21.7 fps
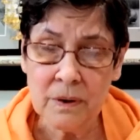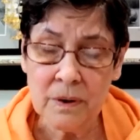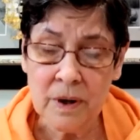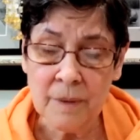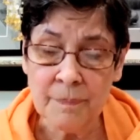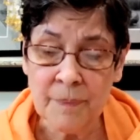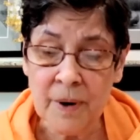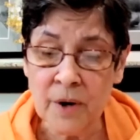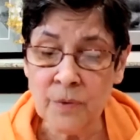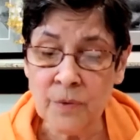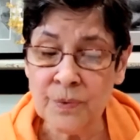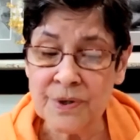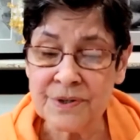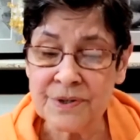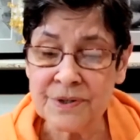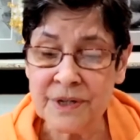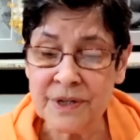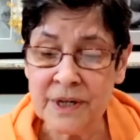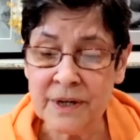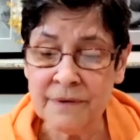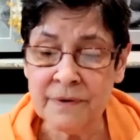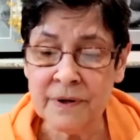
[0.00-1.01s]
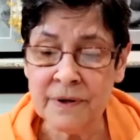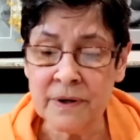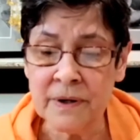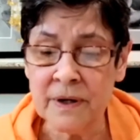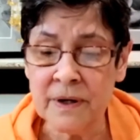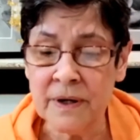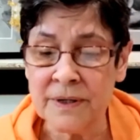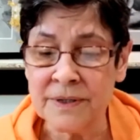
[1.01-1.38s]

upon receiving